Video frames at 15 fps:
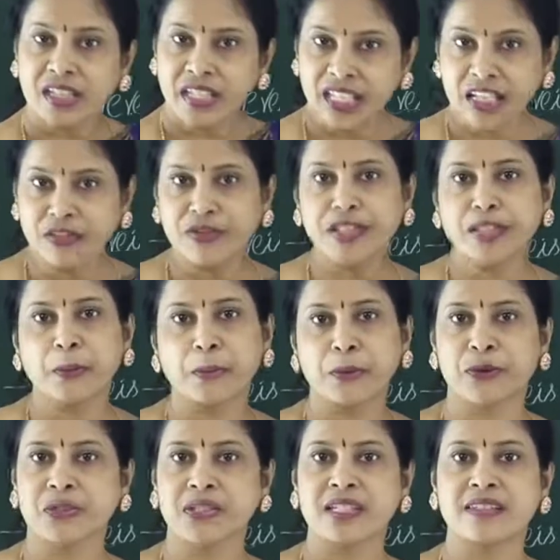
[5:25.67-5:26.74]
Even they
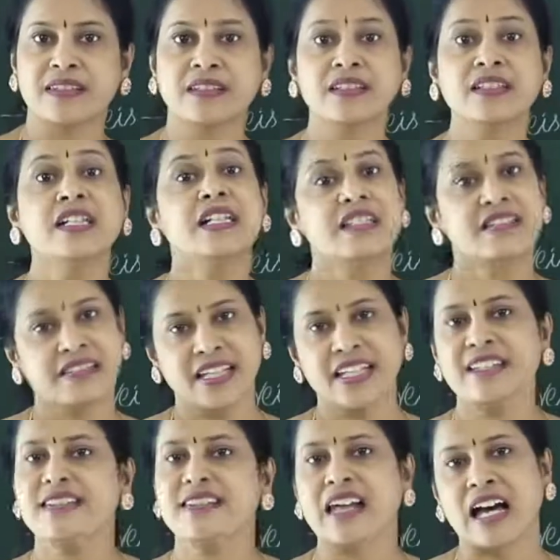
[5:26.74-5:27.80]
possess the
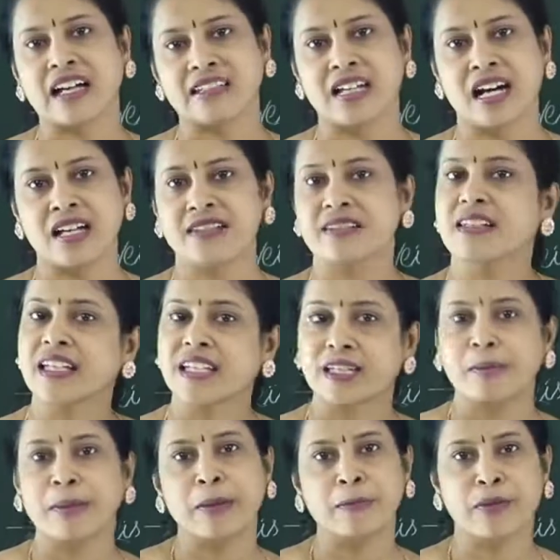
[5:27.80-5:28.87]
sense organs in the
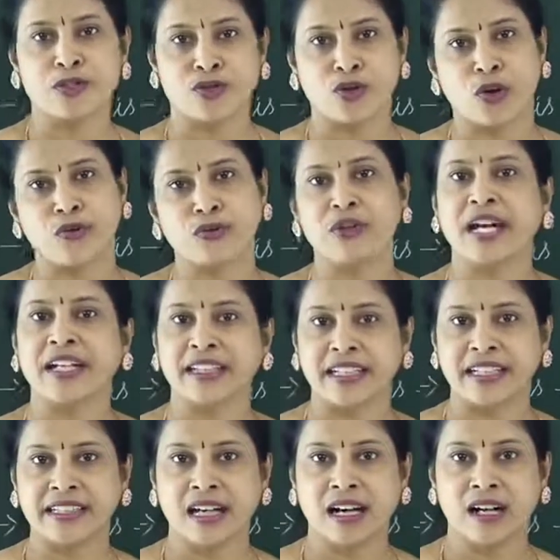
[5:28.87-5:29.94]
members of
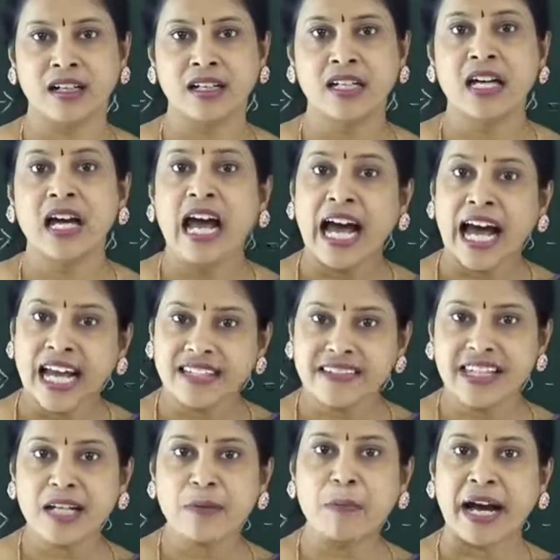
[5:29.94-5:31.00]
Annelida. As
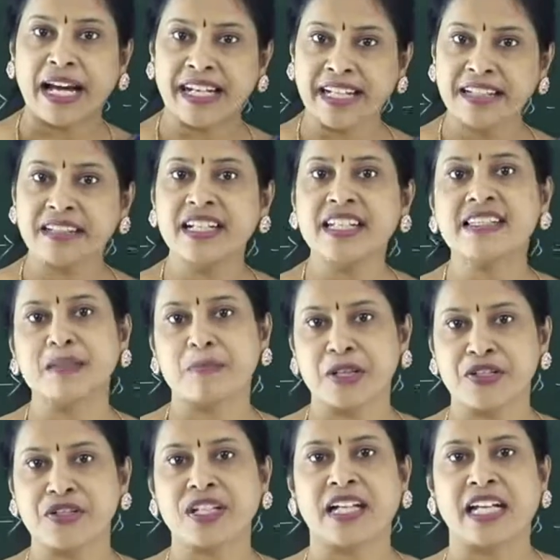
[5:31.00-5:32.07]
they are bilaterally
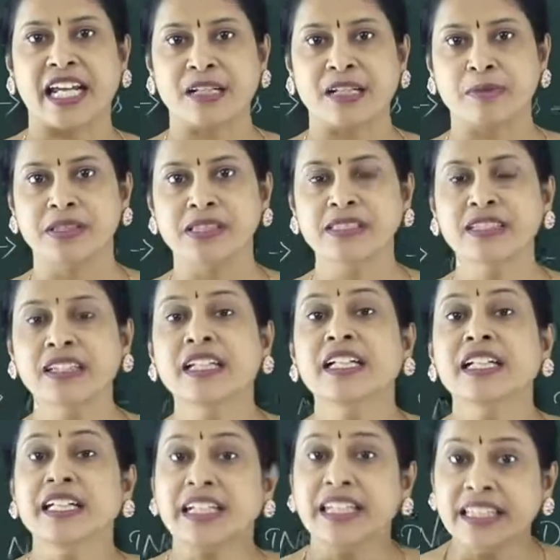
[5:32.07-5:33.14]
symmetrical animals,
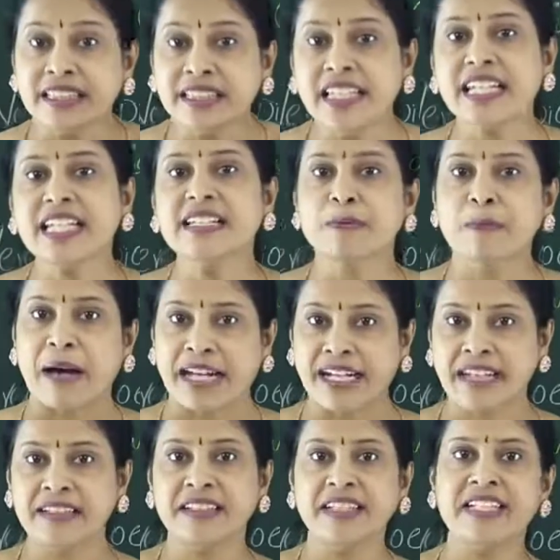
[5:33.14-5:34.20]
in these
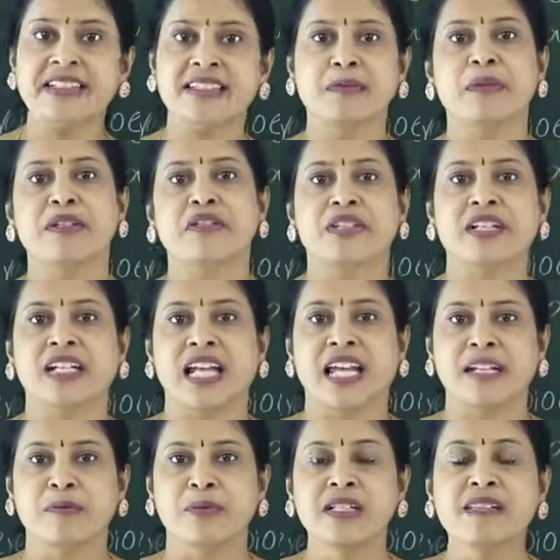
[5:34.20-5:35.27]
bilaterally symmetrical
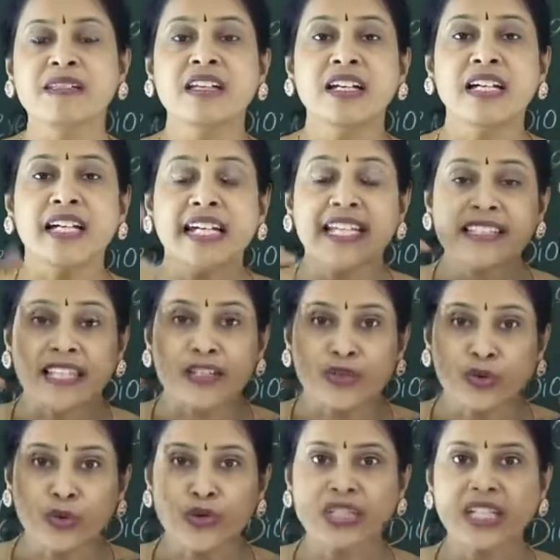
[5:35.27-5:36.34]
animals is
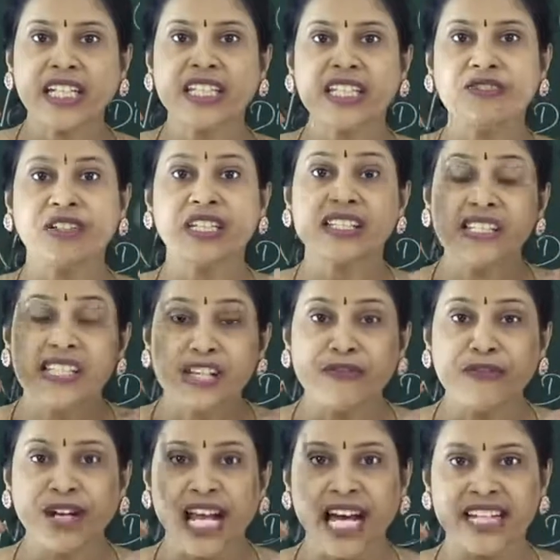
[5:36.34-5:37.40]
associated with
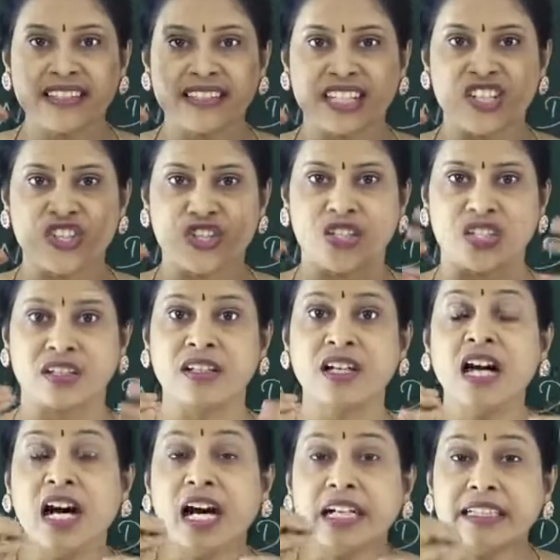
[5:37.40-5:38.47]
cephalization.
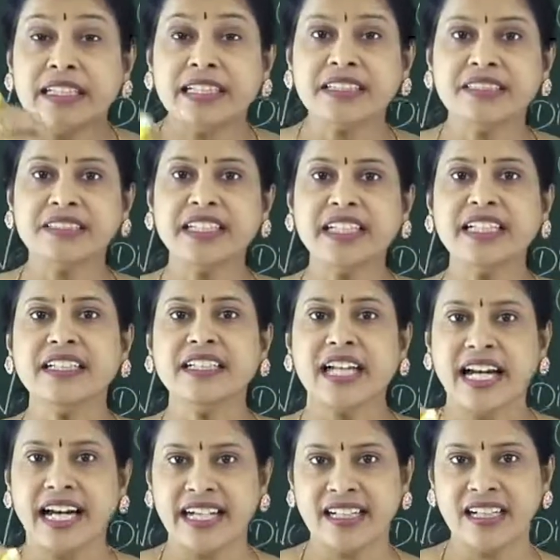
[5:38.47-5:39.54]
A distinct
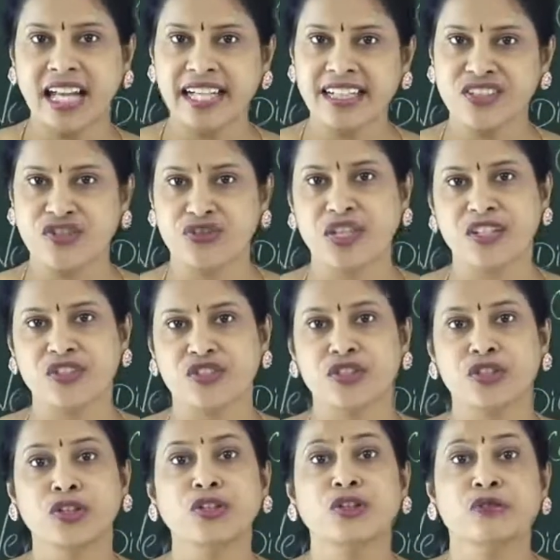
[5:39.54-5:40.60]
head-like
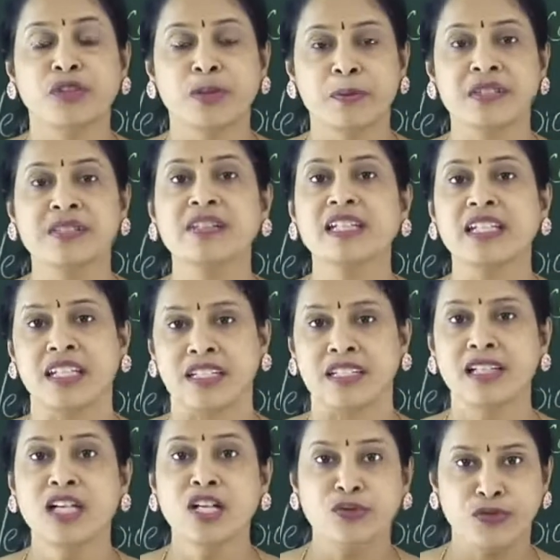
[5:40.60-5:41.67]
structure will be seen
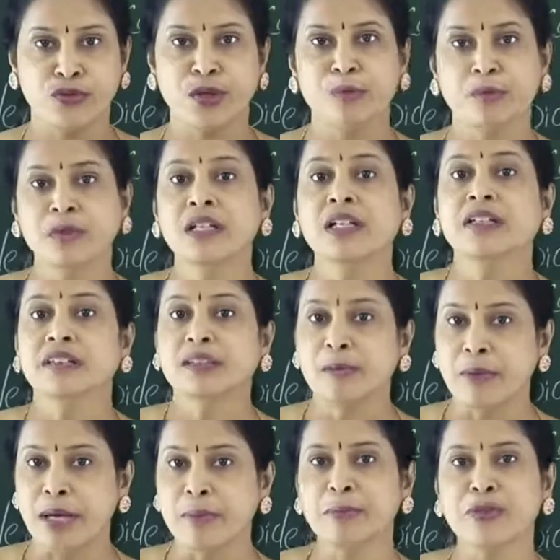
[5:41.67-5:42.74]
from the
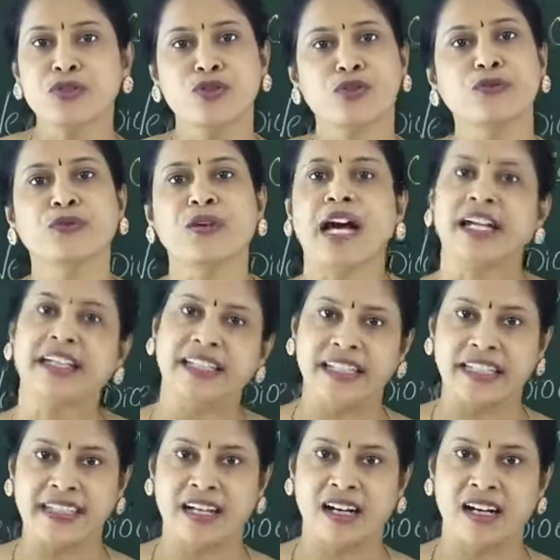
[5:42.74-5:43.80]
members of
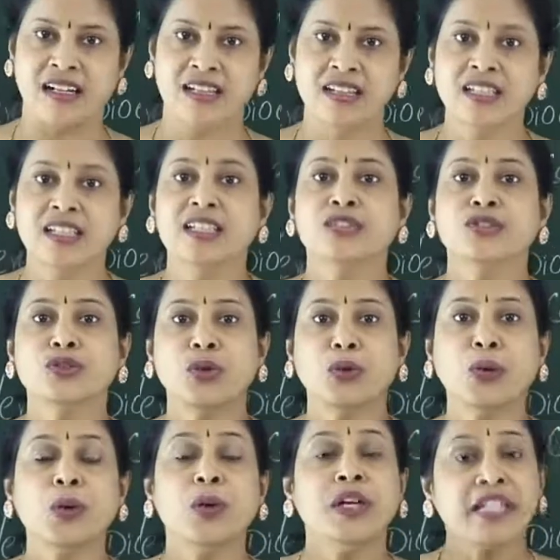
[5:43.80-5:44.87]
Annelida.
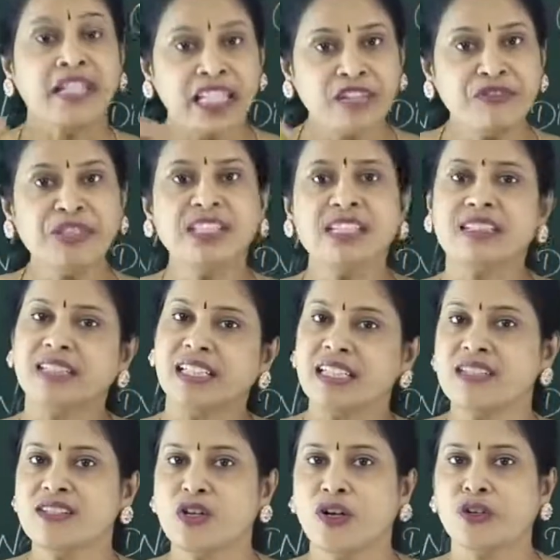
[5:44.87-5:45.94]
So, even the
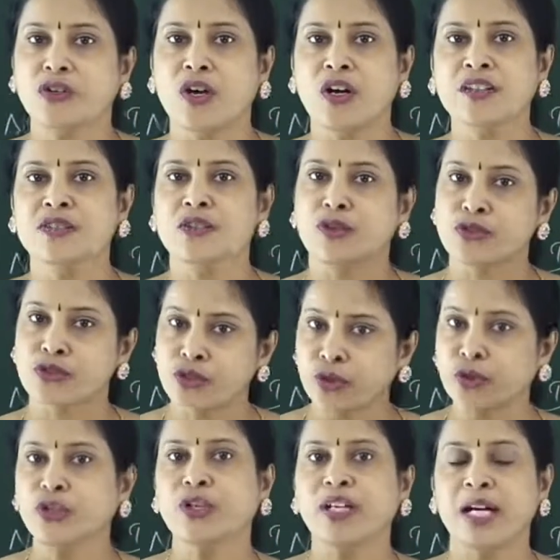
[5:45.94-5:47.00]
sense organs also
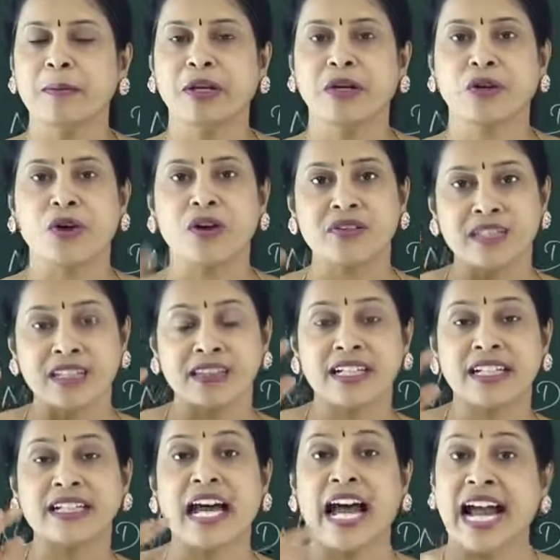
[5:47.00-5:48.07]
you will come across in
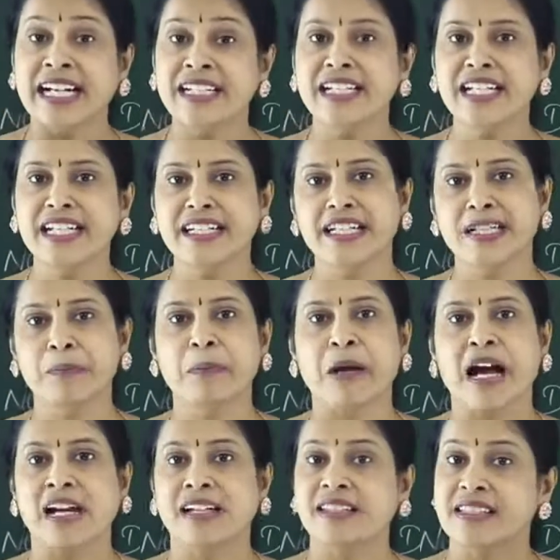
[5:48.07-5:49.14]
that anterior
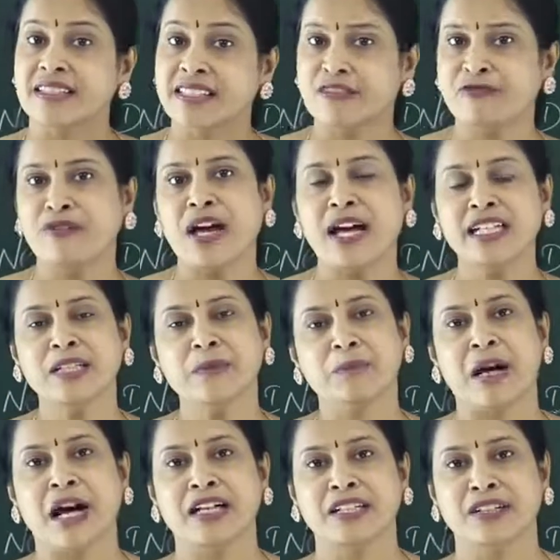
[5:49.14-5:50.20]
part, the cephalic
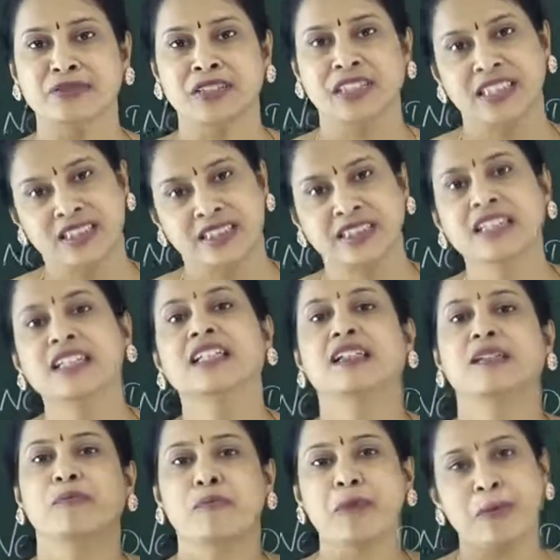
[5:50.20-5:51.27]
part of these
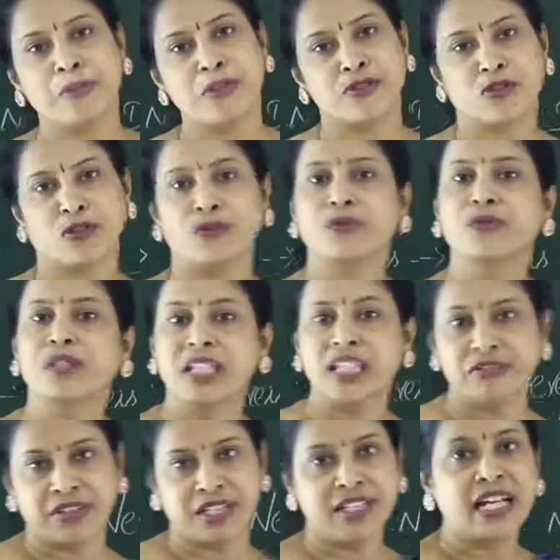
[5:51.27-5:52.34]
members of
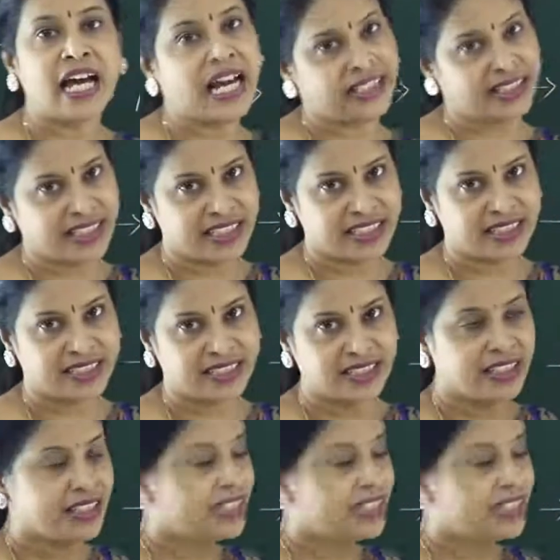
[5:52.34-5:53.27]
even annelids.